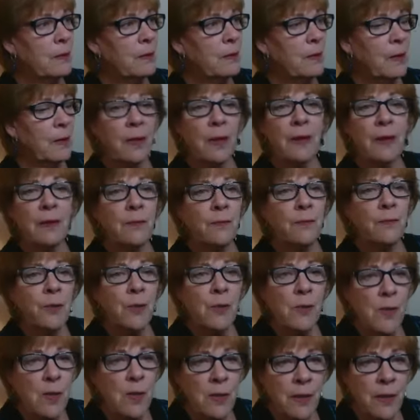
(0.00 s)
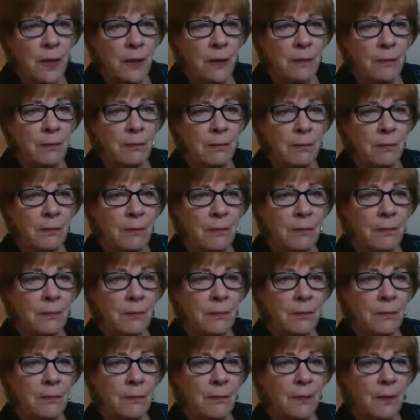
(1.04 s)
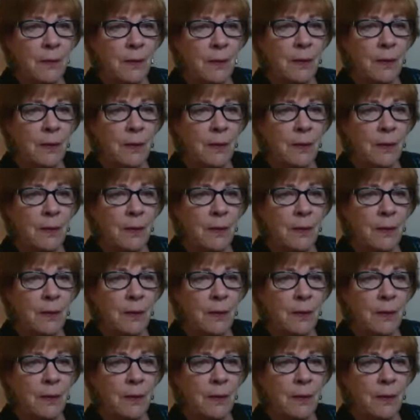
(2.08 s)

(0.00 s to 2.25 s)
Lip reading: again, it feels innate. Mm.